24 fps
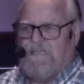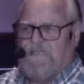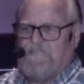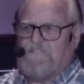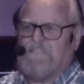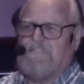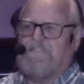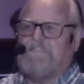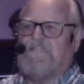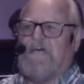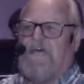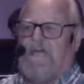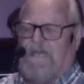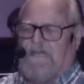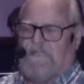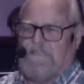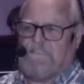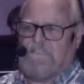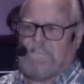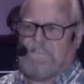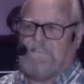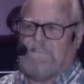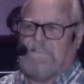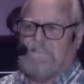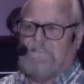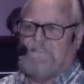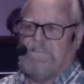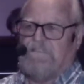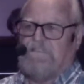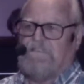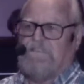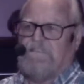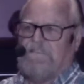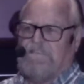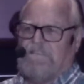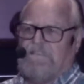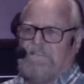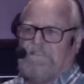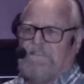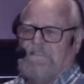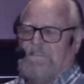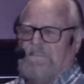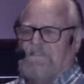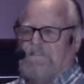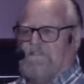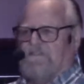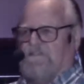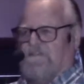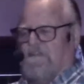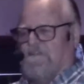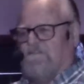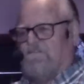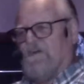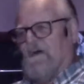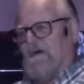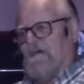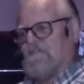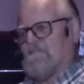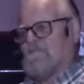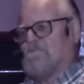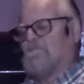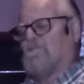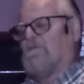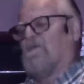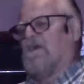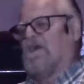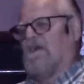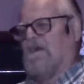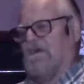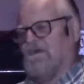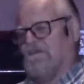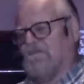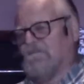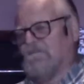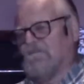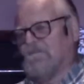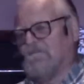easy task. And you have asked prayer.